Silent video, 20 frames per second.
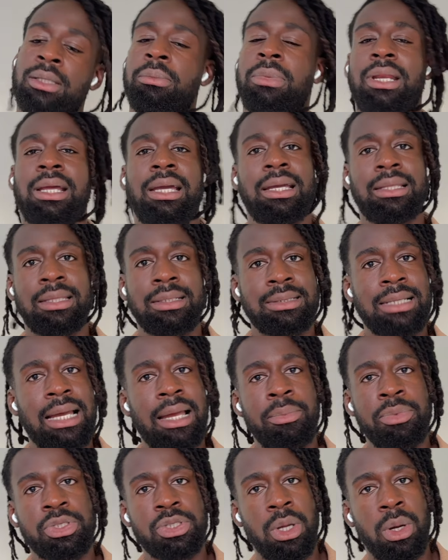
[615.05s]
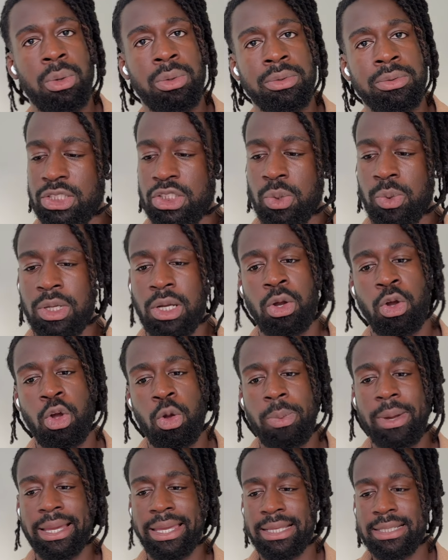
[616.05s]
better get the time stone so we can go
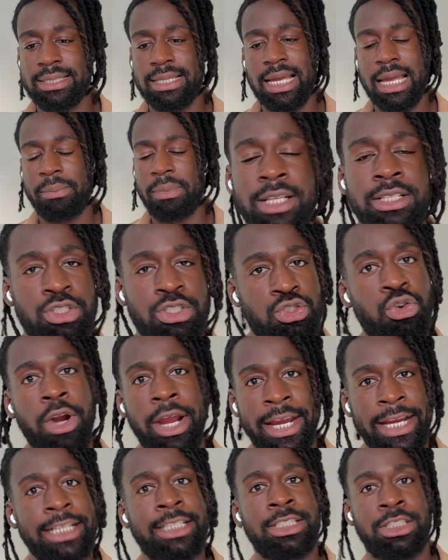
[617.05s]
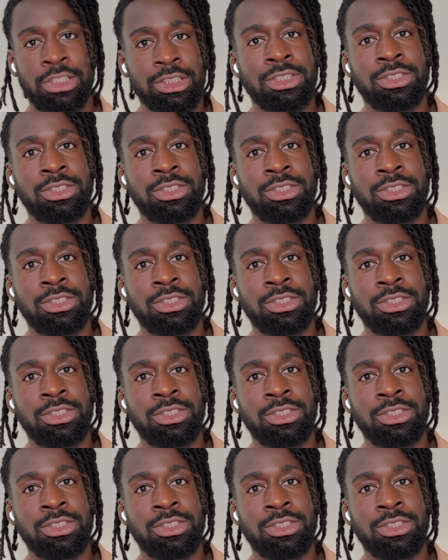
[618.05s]
back in time and train.